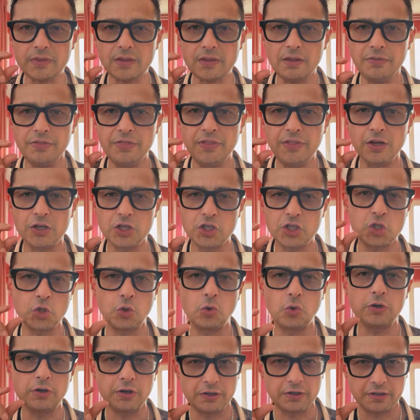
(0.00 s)
the
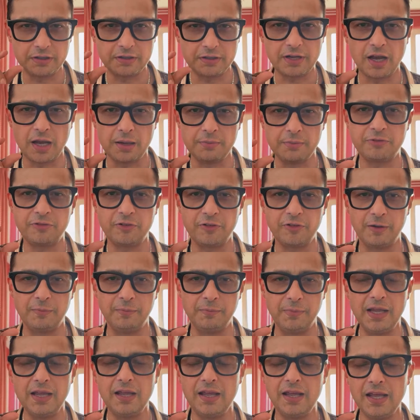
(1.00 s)
shorter the time
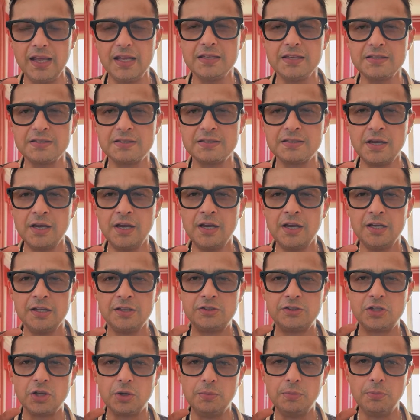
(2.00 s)
frame is,
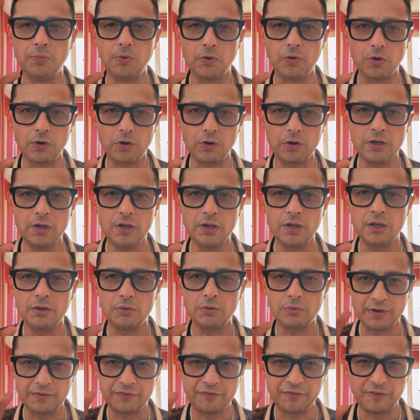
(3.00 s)
the more
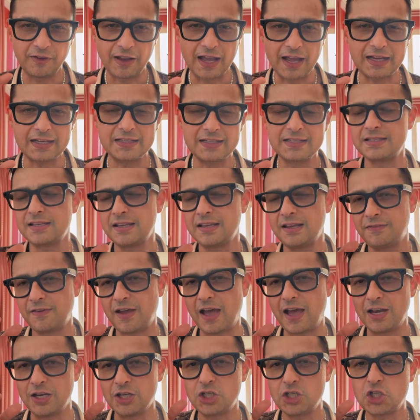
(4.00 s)
reflexive
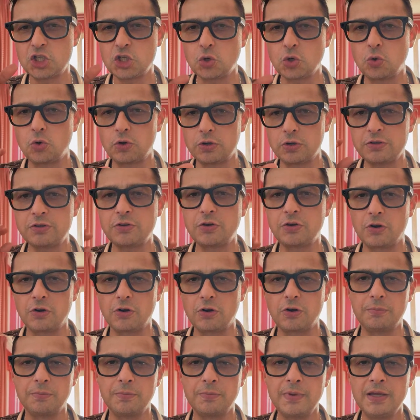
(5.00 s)
and
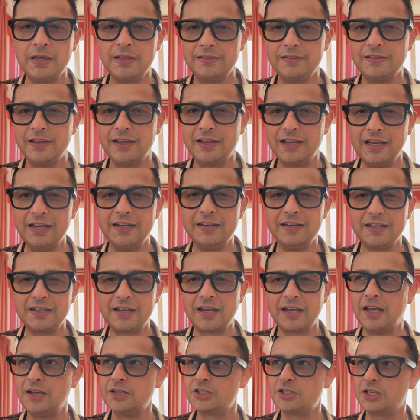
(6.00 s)
short-term the
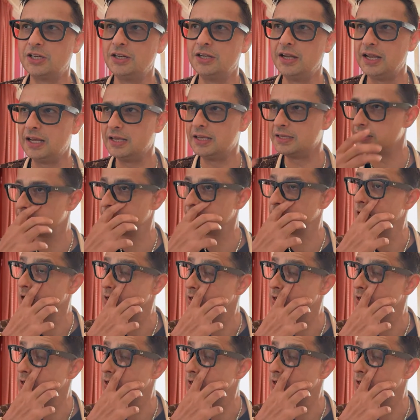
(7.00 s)
indication is.